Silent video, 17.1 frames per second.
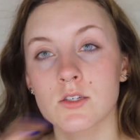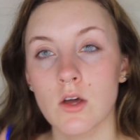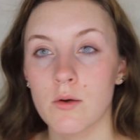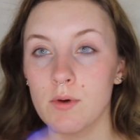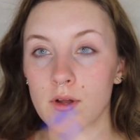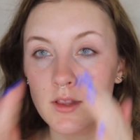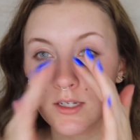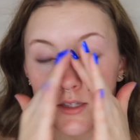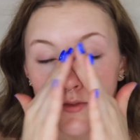So I
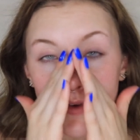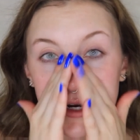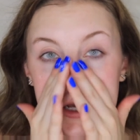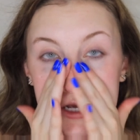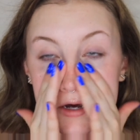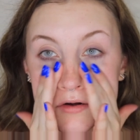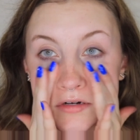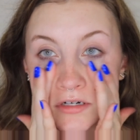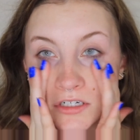want this
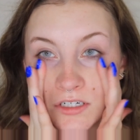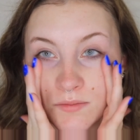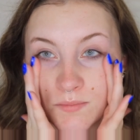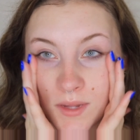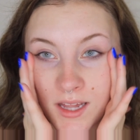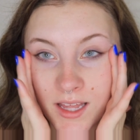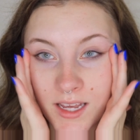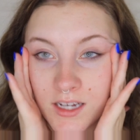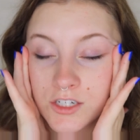video to just
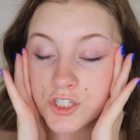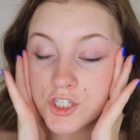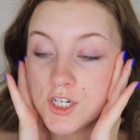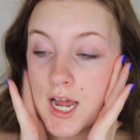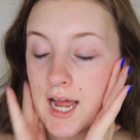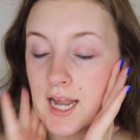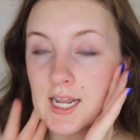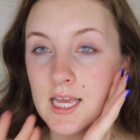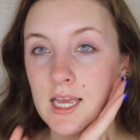be like a
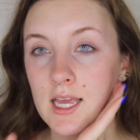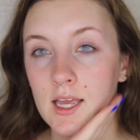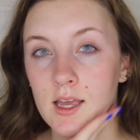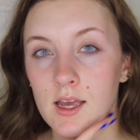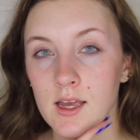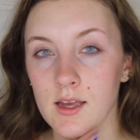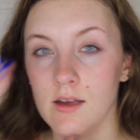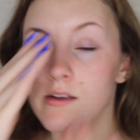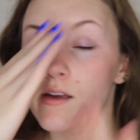
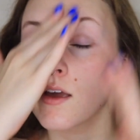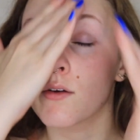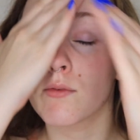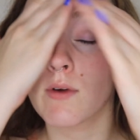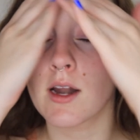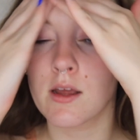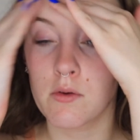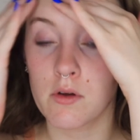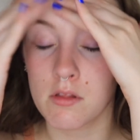chatty, get
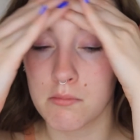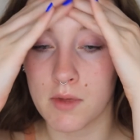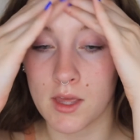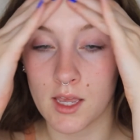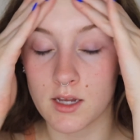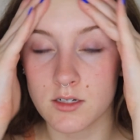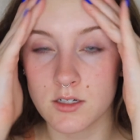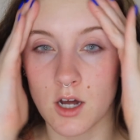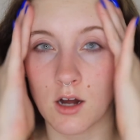ready with
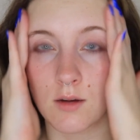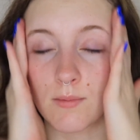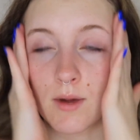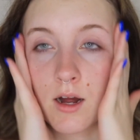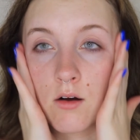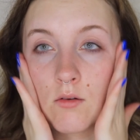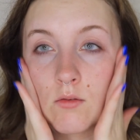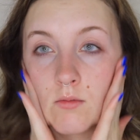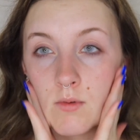me, talk
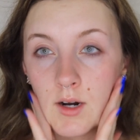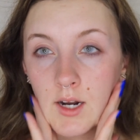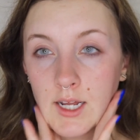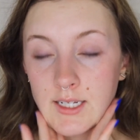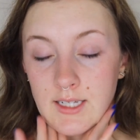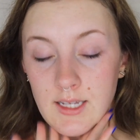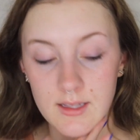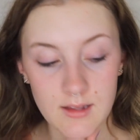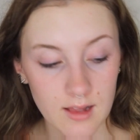about what I
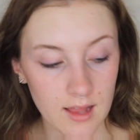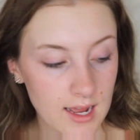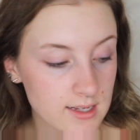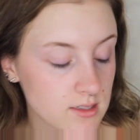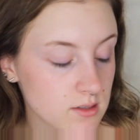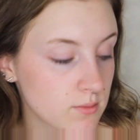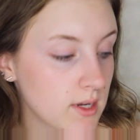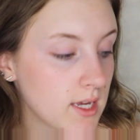did the last